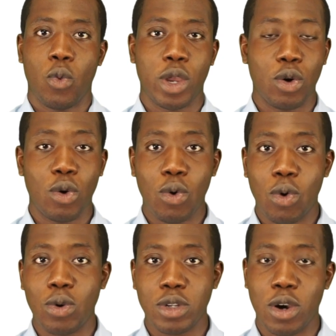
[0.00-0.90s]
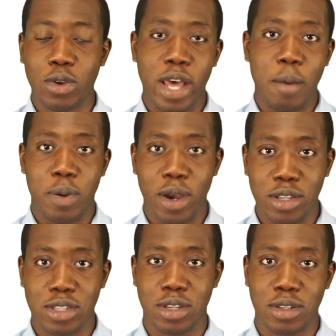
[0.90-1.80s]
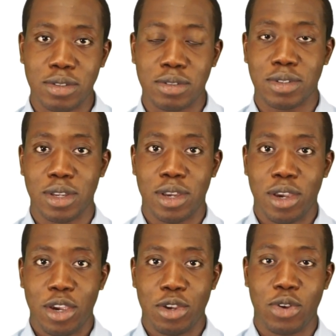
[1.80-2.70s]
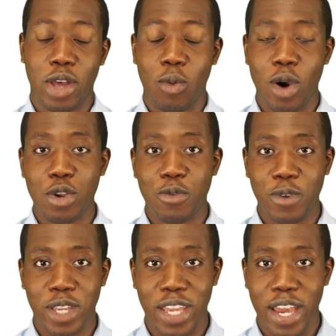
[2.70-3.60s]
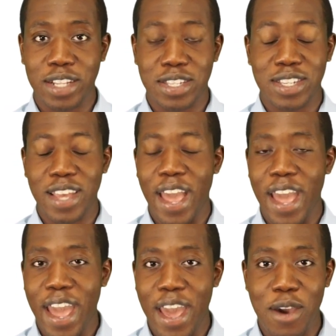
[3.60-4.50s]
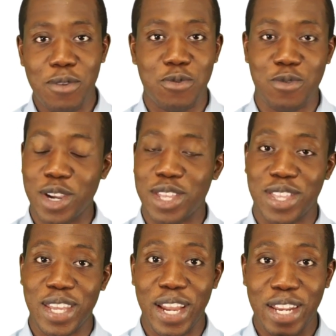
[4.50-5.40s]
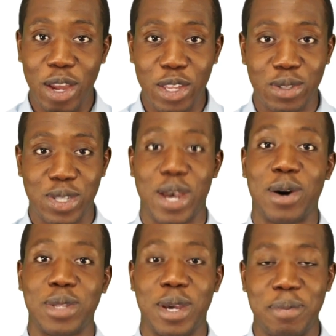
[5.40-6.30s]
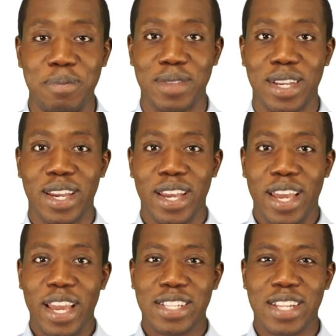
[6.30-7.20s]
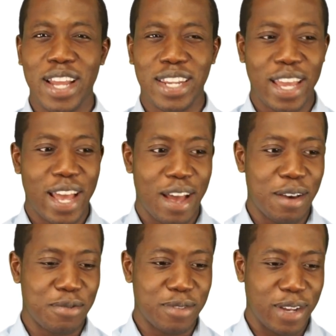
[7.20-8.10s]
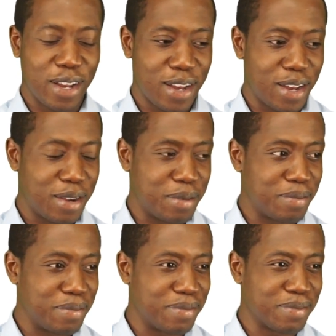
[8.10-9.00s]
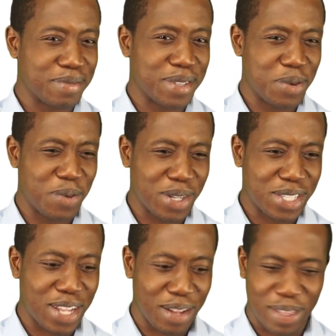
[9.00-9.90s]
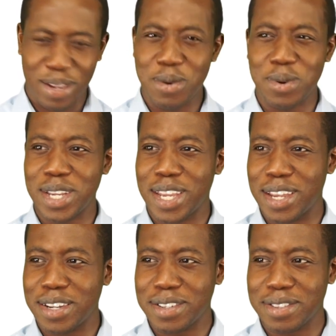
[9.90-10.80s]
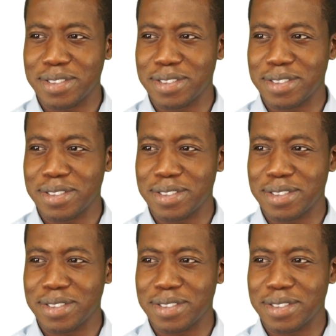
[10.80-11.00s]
We all know that person. You know, that one who forgets everything that you tell them. It's like they have, what's that thing called again?